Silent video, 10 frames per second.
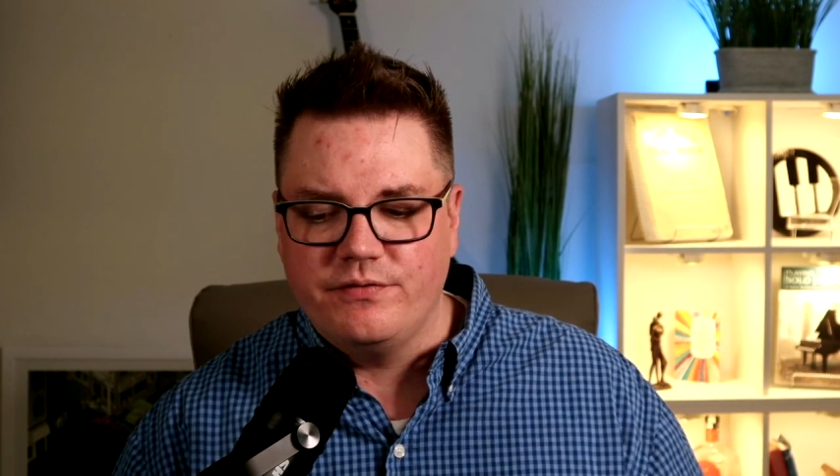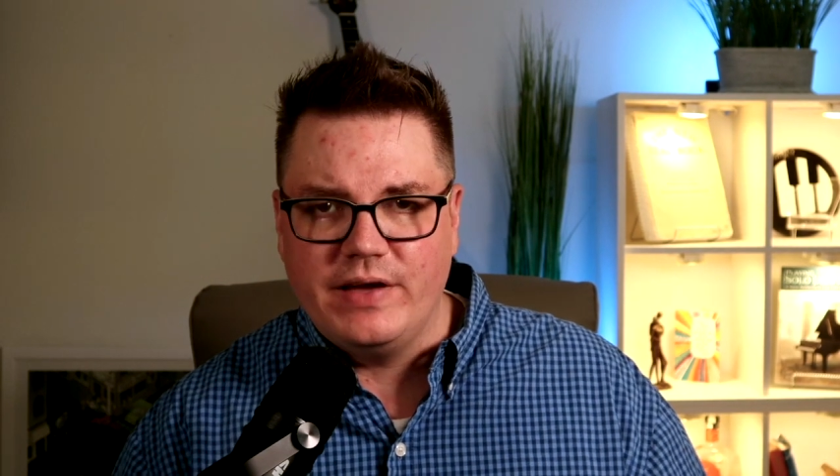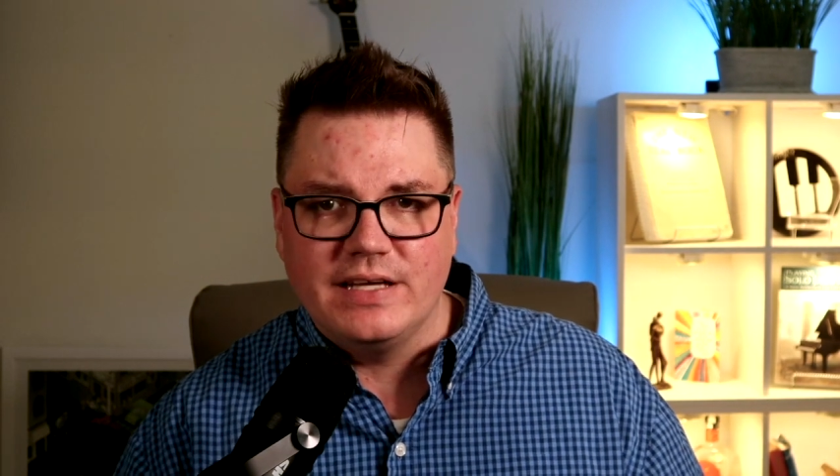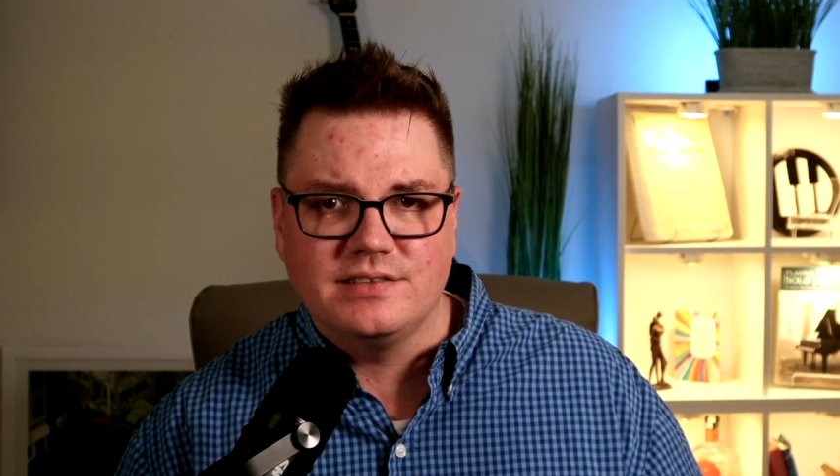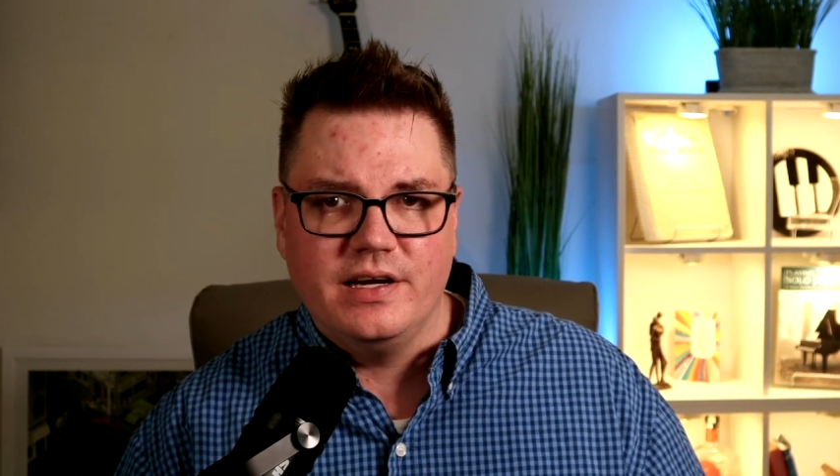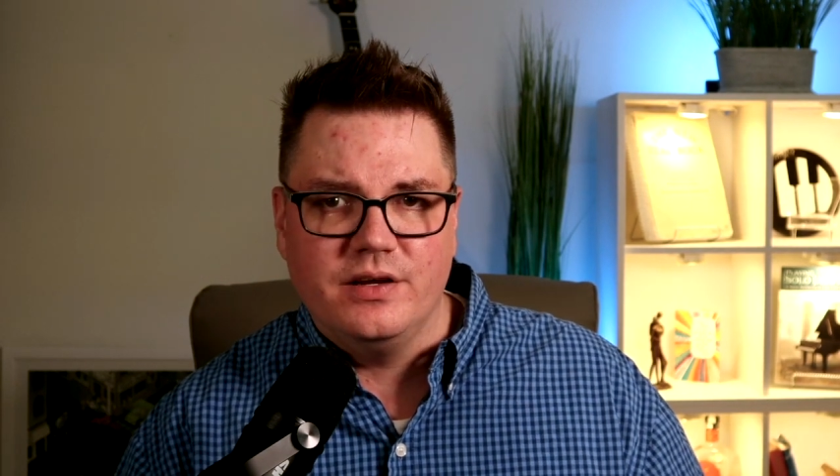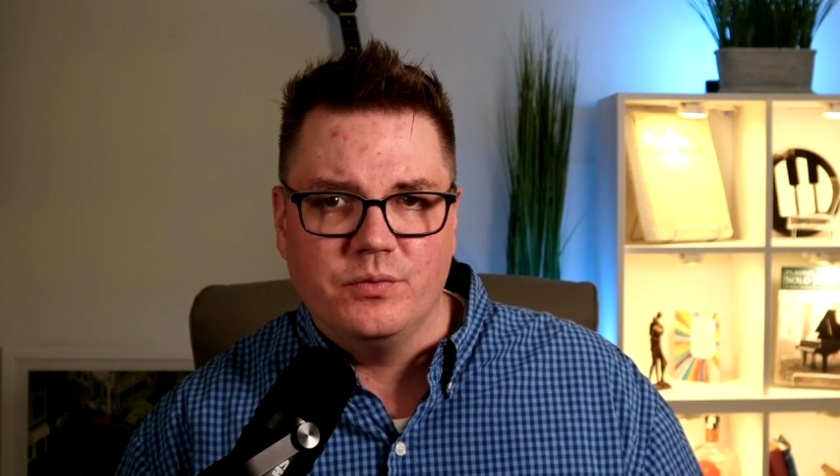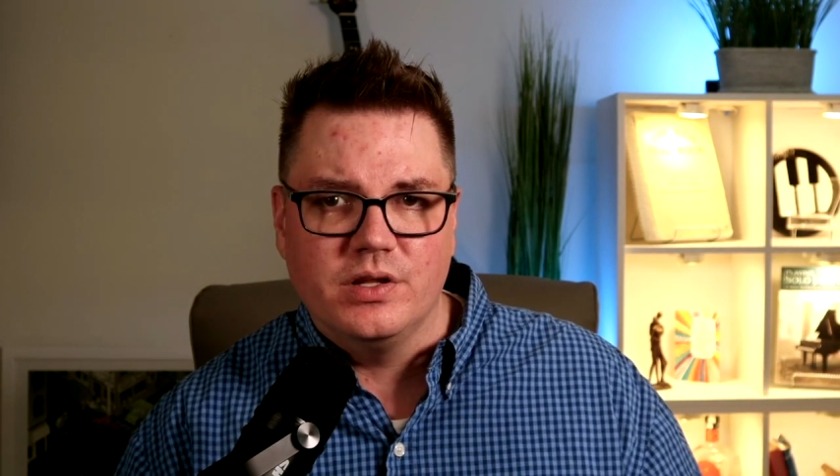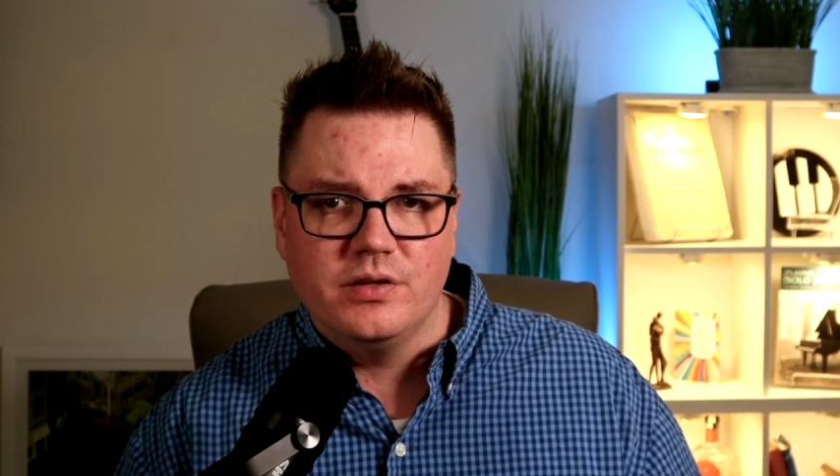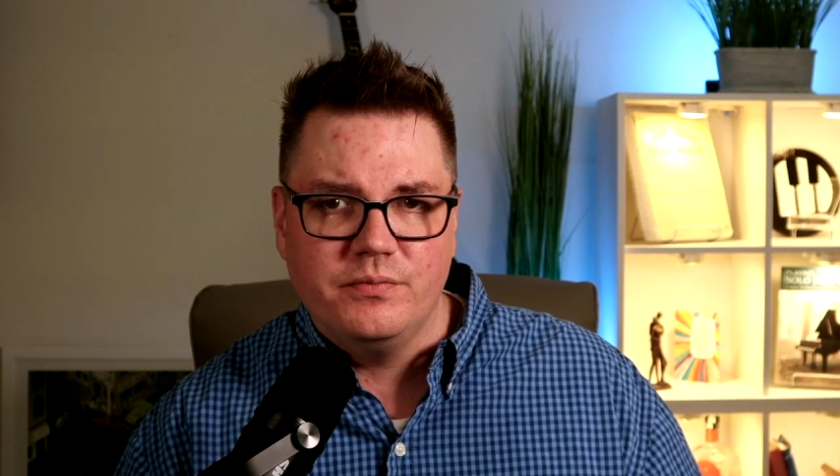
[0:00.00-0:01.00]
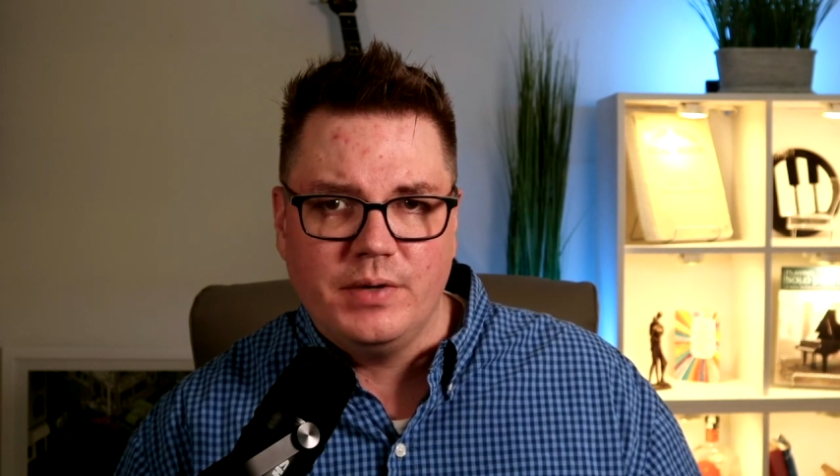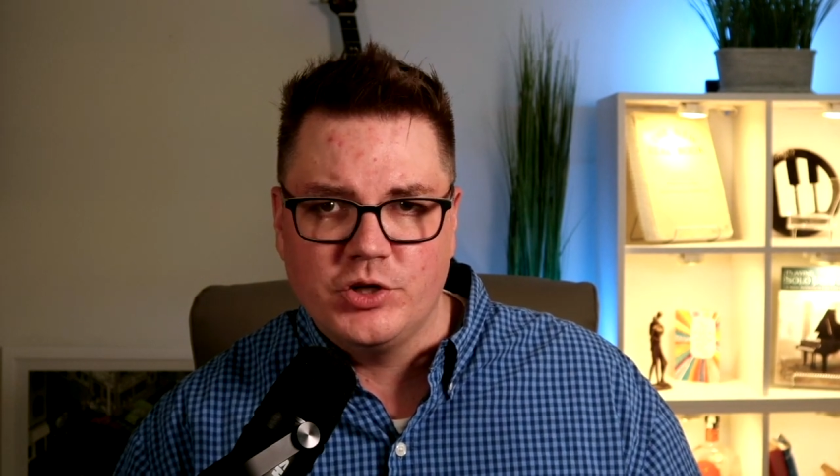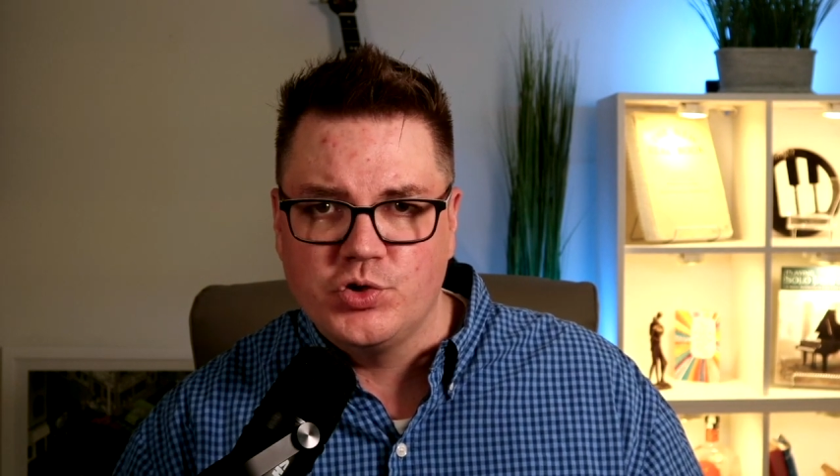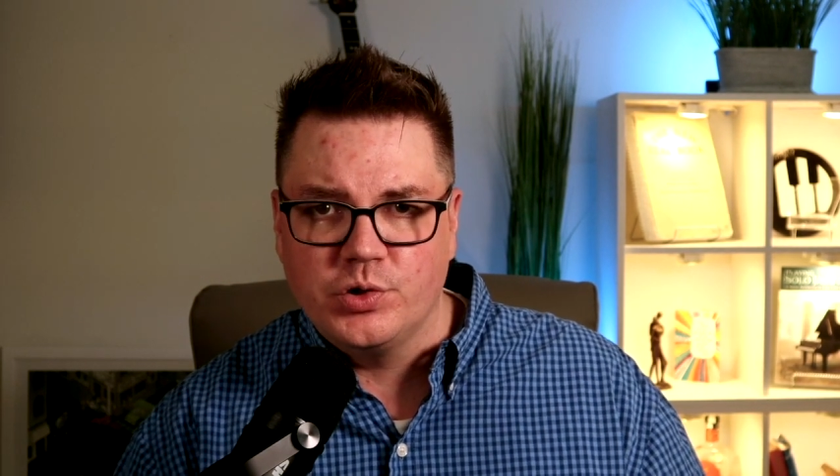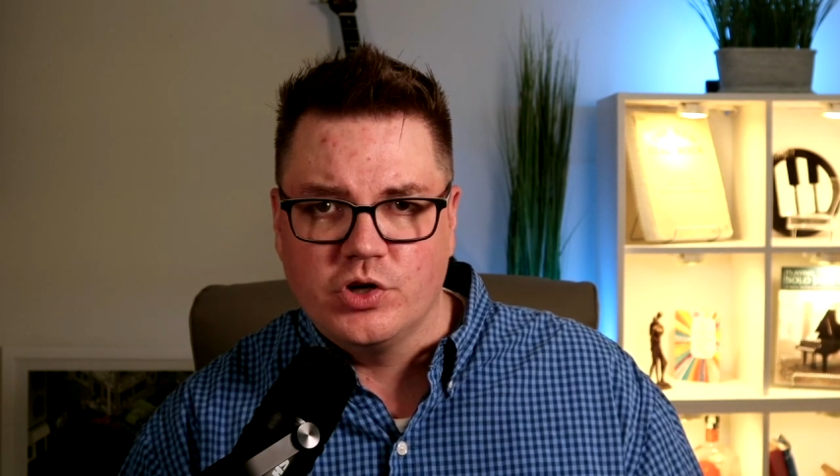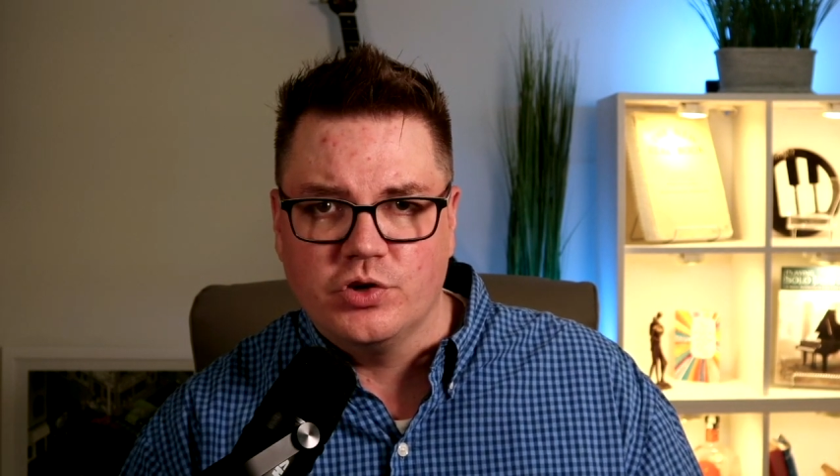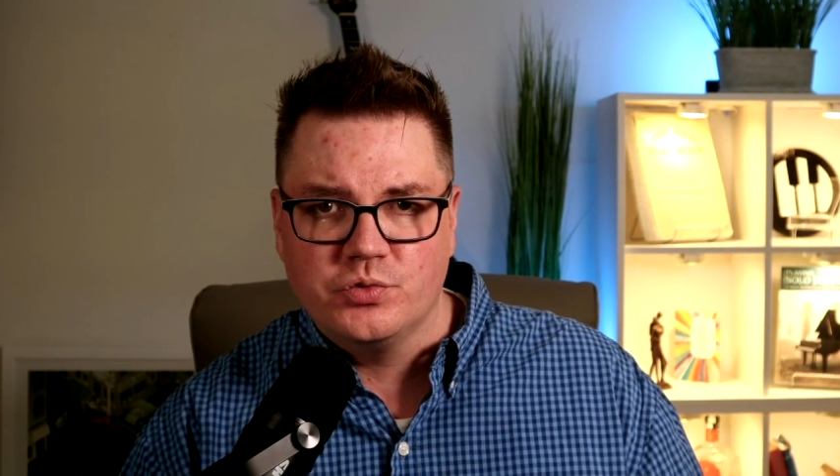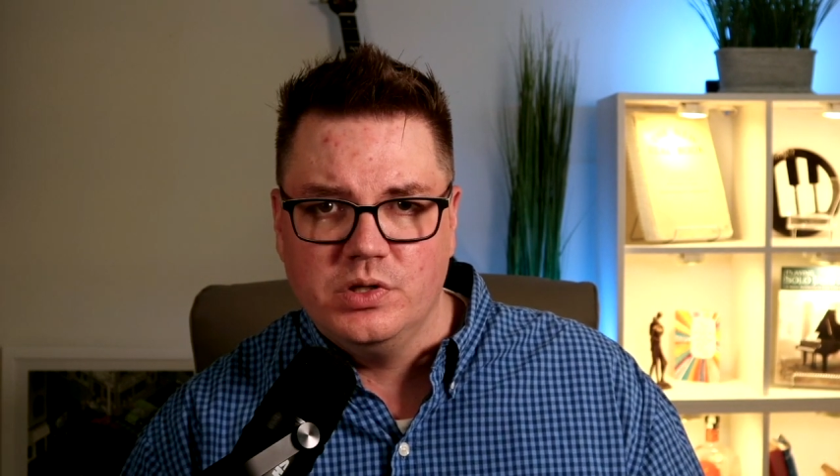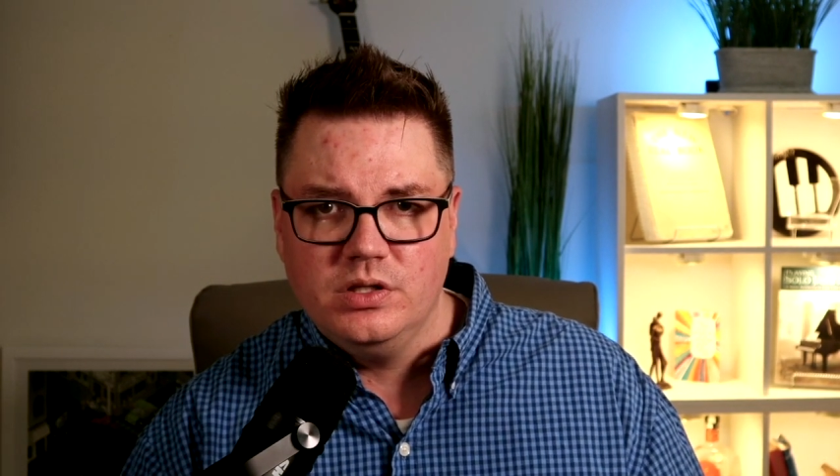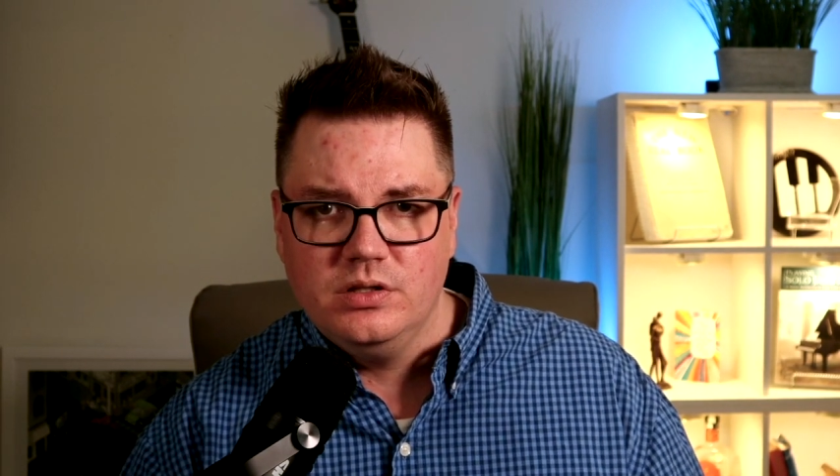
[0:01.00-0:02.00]
Fascinating Rhythm by George
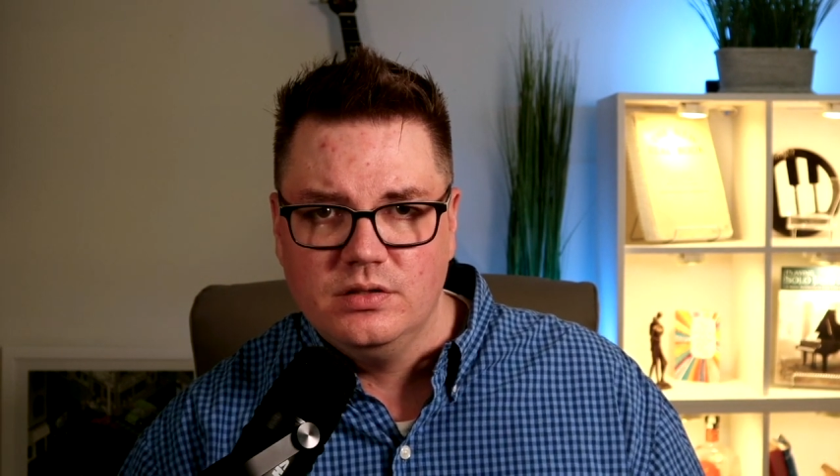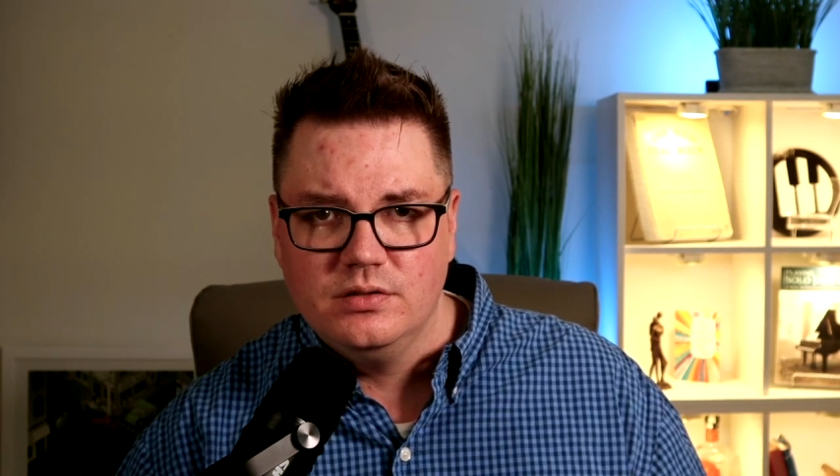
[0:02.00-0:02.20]
Gershwin.